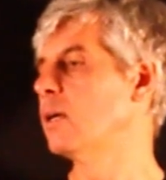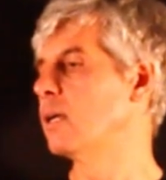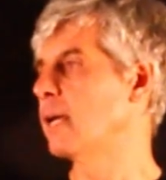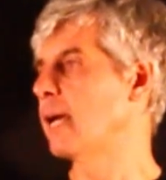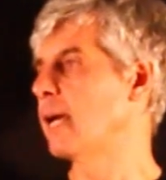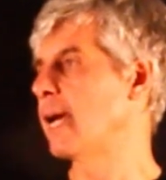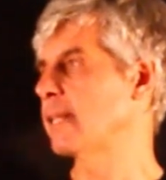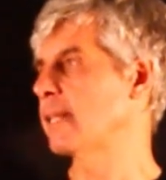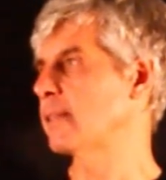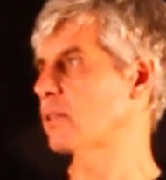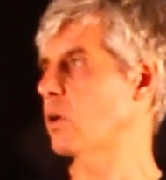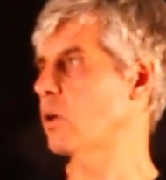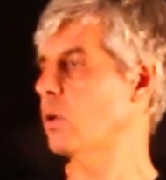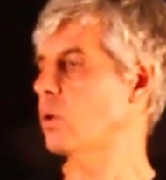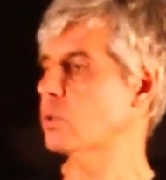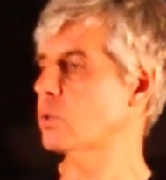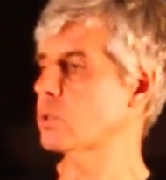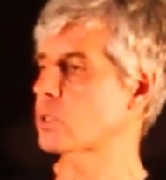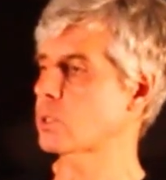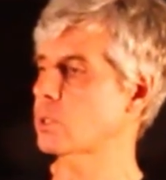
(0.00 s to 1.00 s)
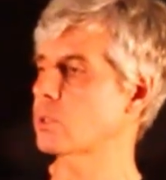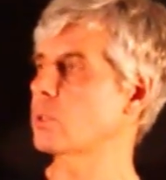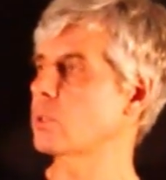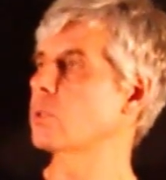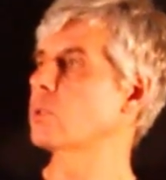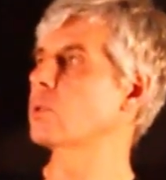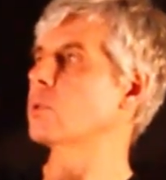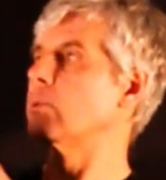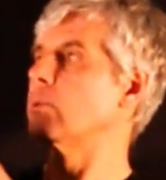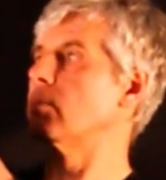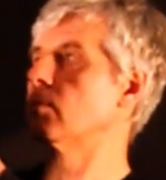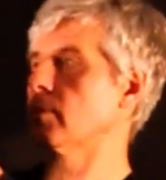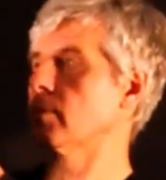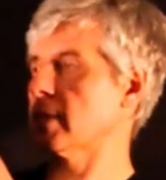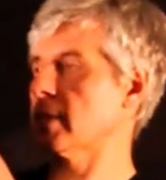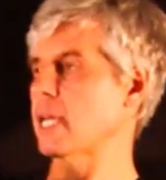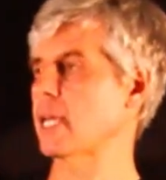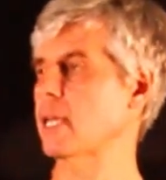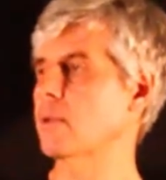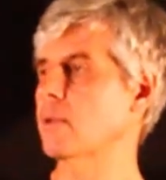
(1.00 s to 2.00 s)
and go to,
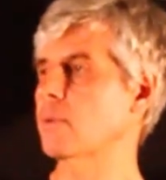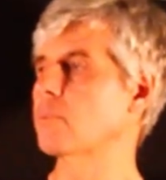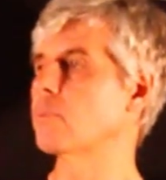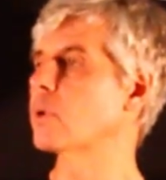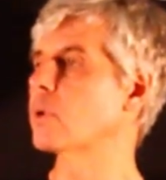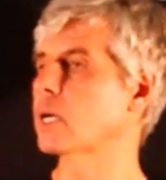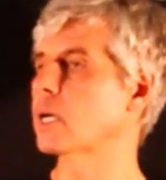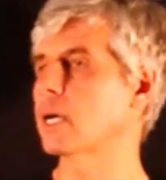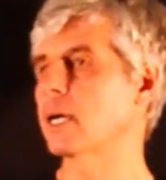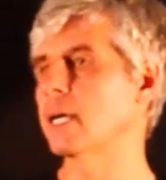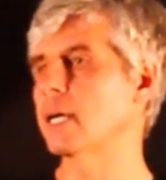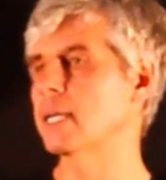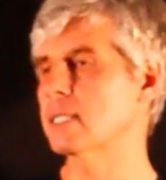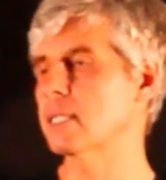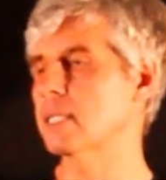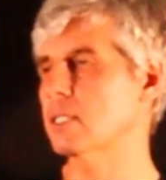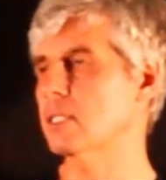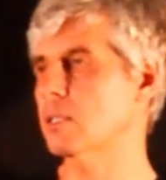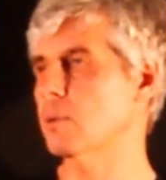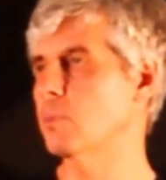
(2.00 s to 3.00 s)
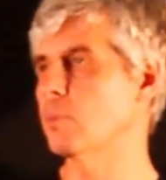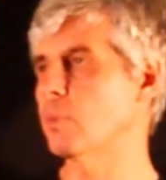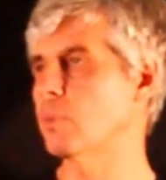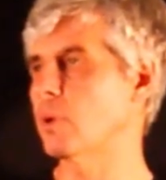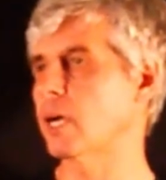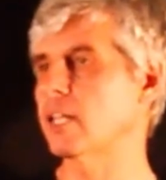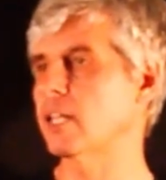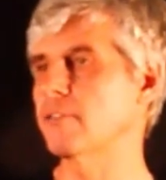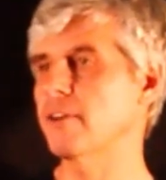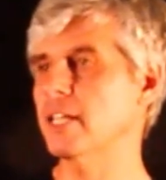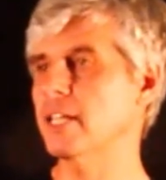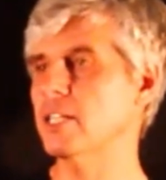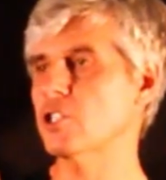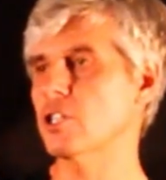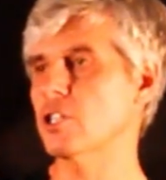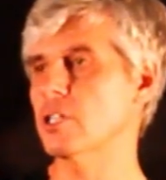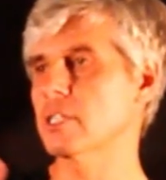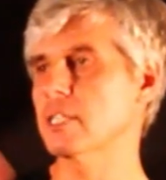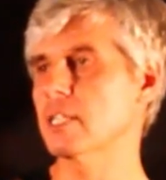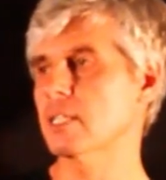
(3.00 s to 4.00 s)
say, a
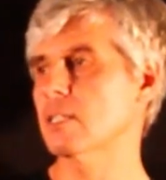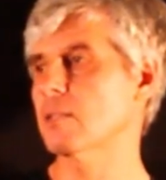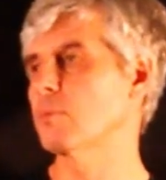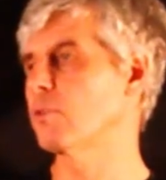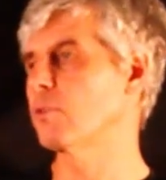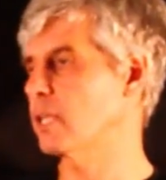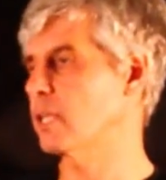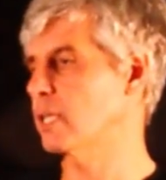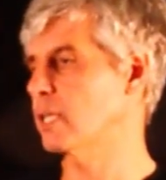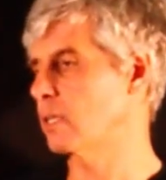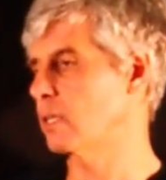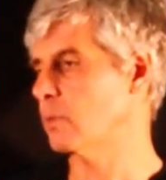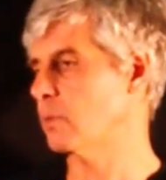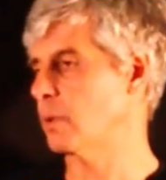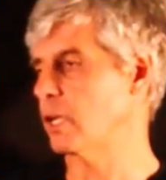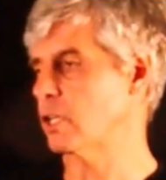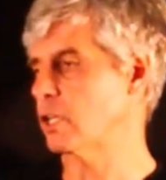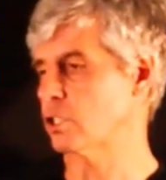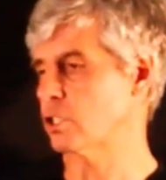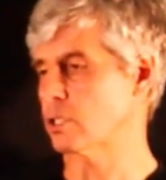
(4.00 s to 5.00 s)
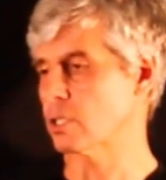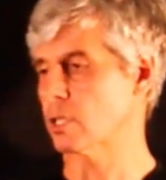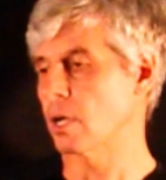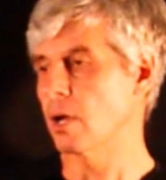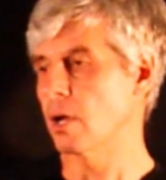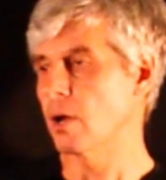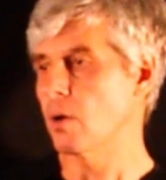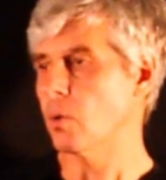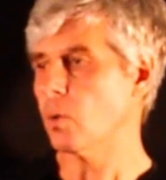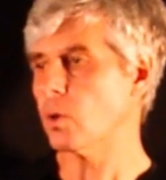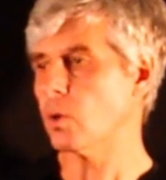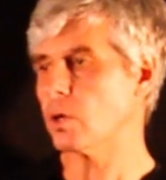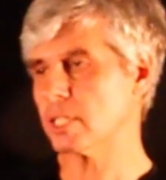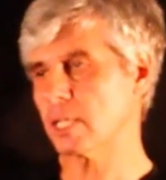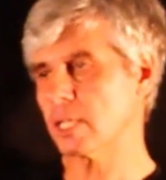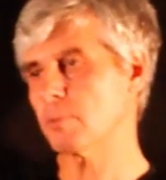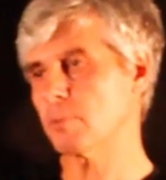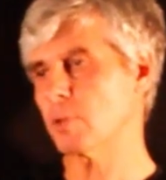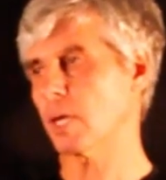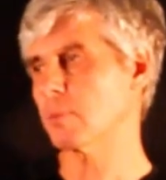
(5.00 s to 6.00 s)
conventional system of linear equations. Or
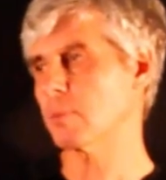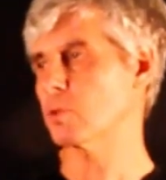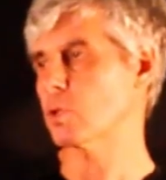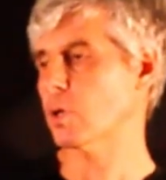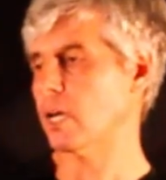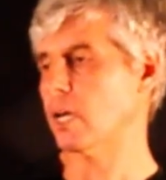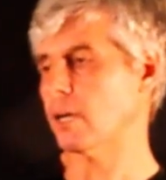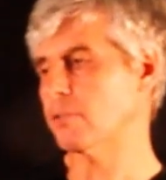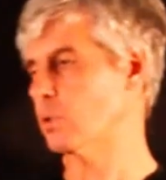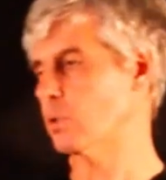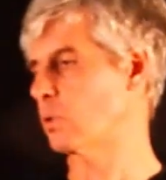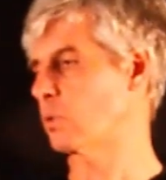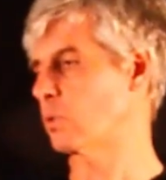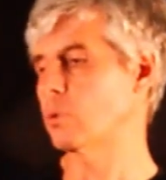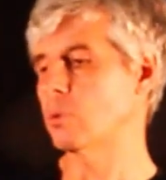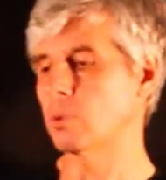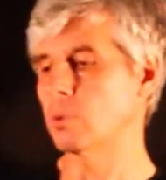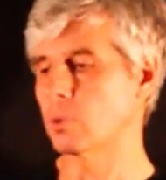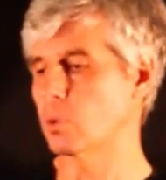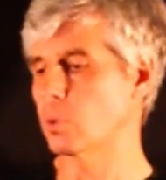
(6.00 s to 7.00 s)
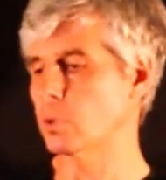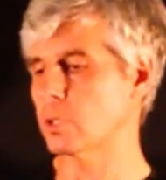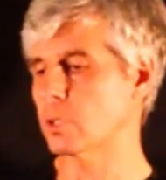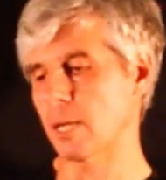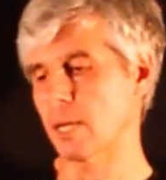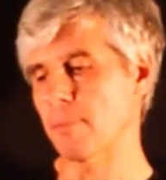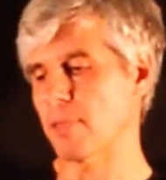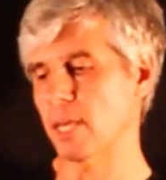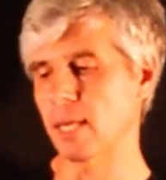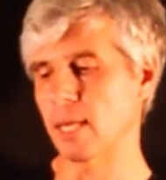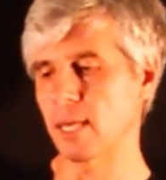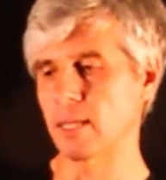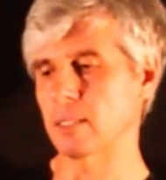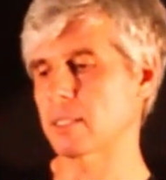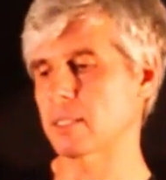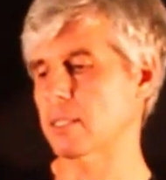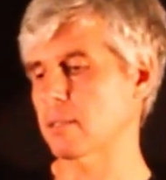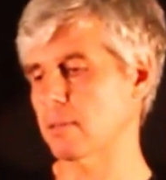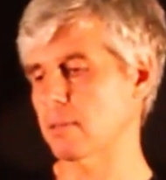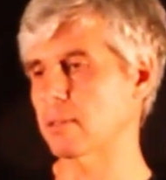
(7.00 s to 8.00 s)
sometimes you have to do something
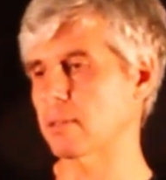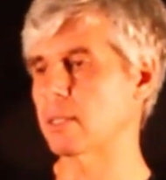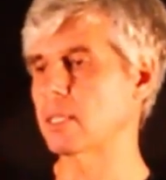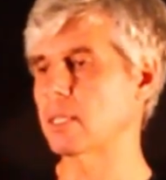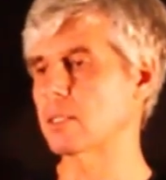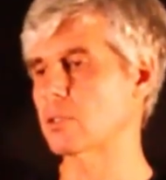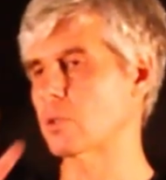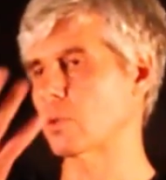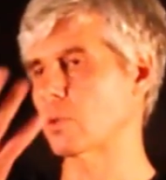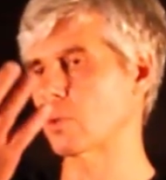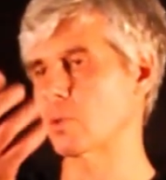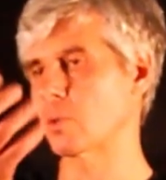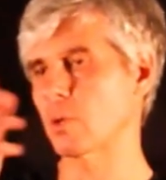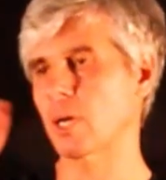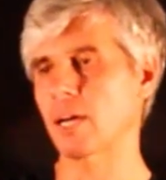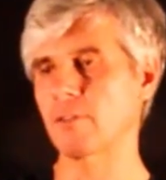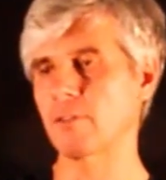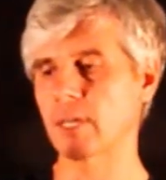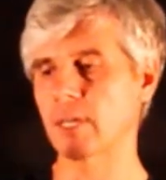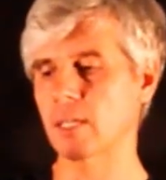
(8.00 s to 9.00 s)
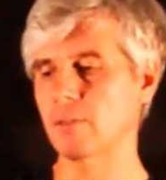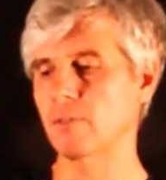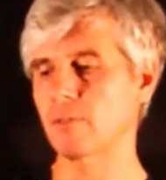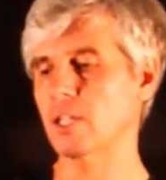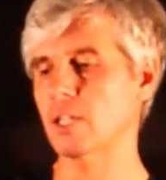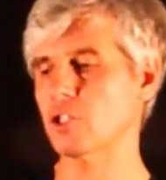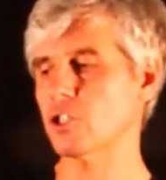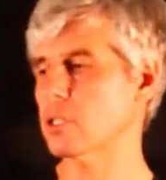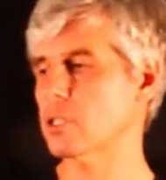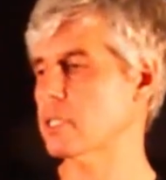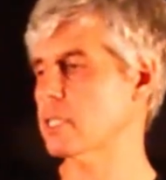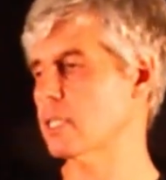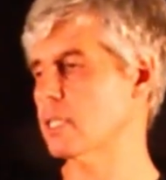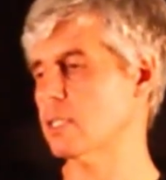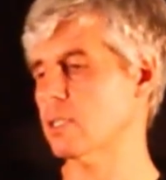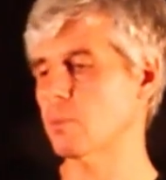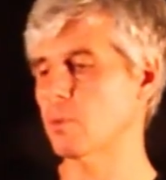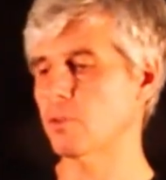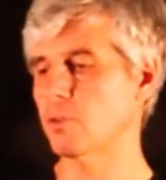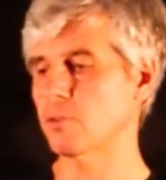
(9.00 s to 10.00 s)
else, right? So you have a conventional
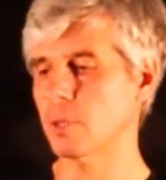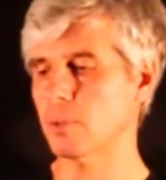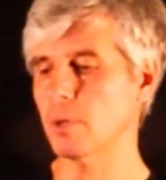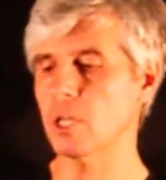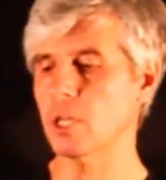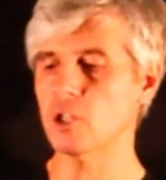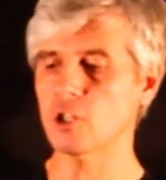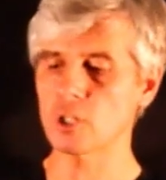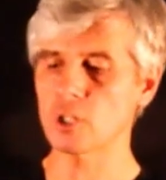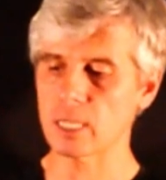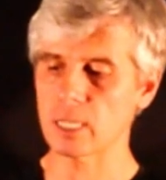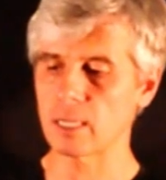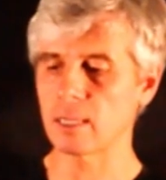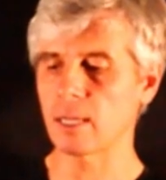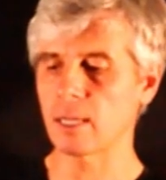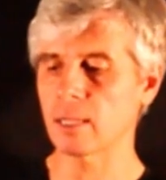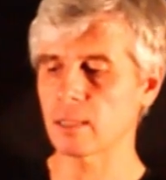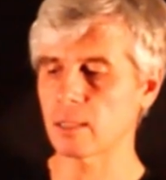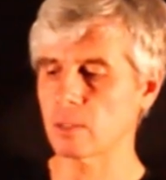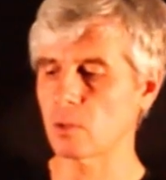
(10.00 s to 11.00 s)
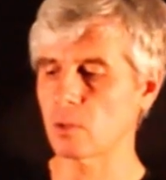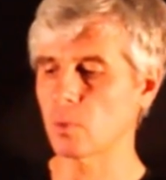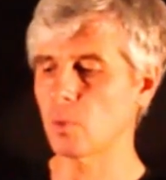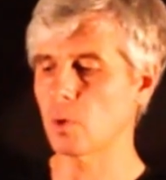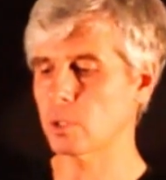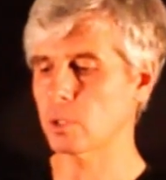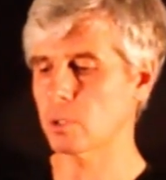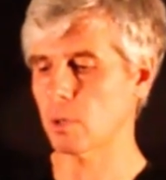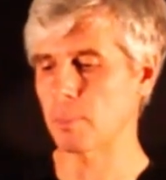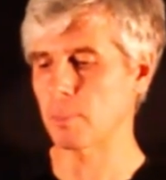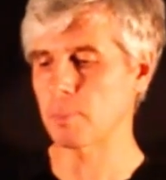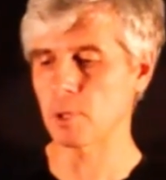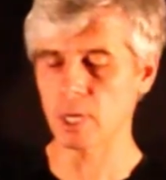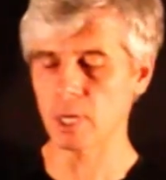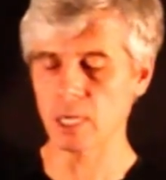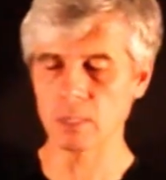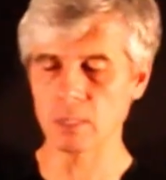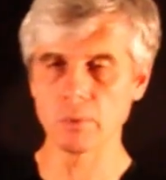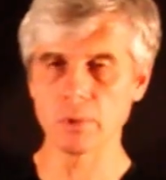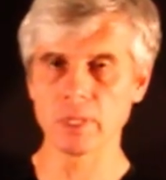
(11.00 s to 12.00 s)
system of equations and then you want to
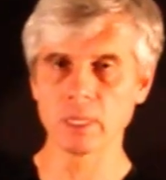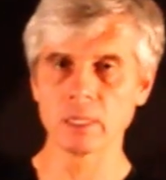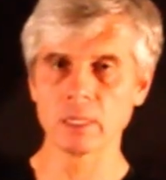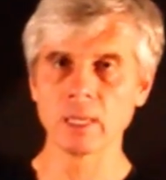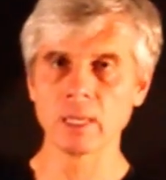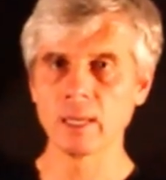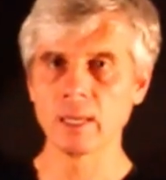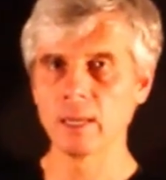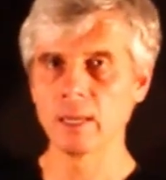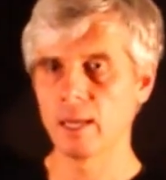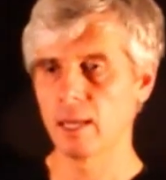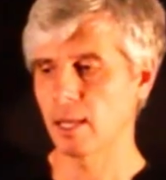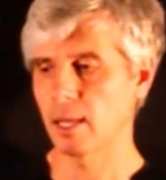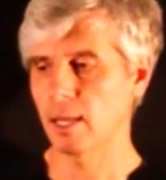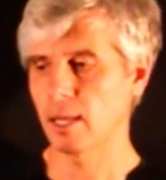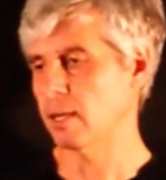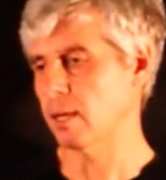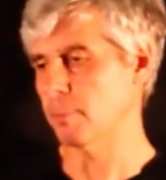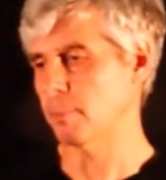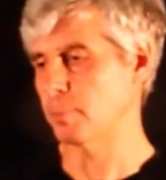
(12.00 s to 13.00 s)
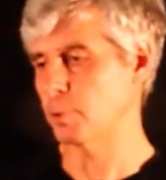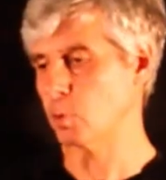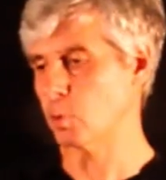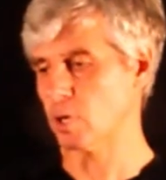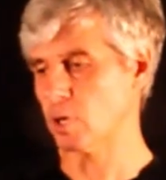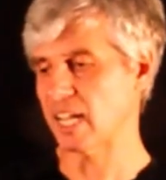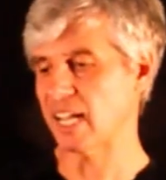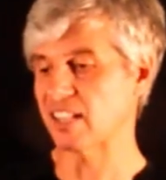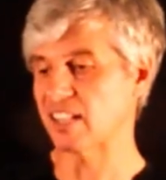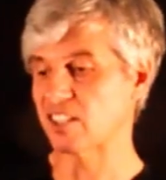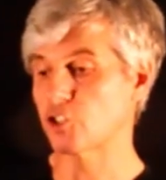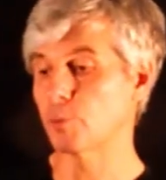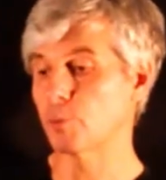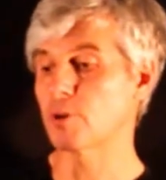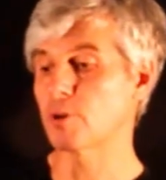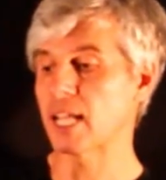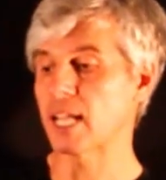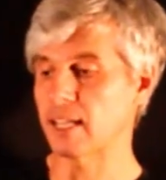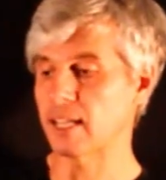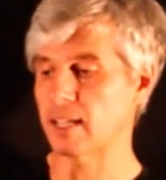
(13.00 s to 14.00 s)
operate with it purely
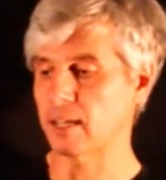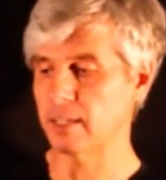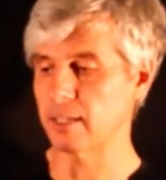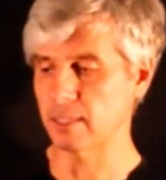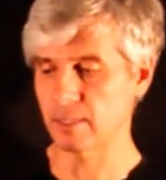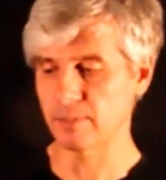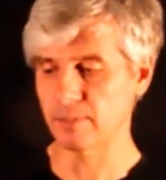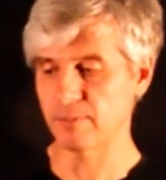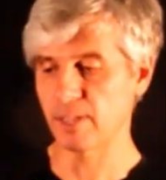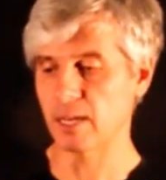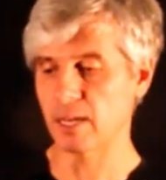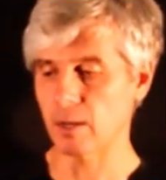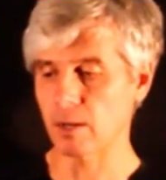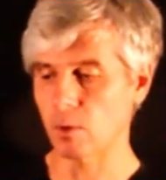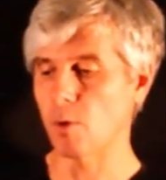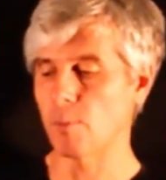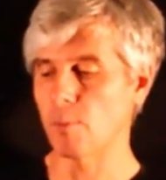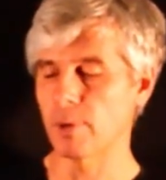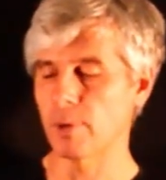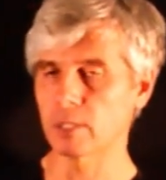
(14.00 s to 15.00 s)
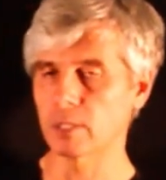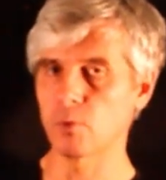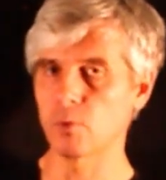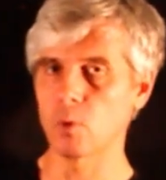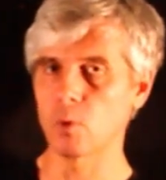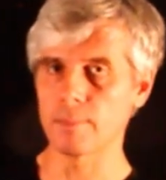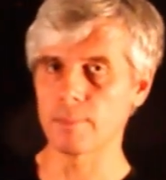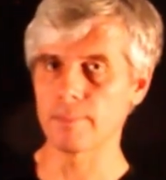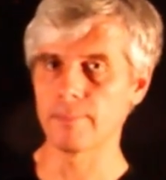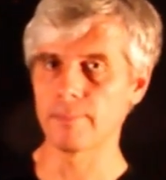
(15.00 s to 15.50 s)
algebraically in a very compact form.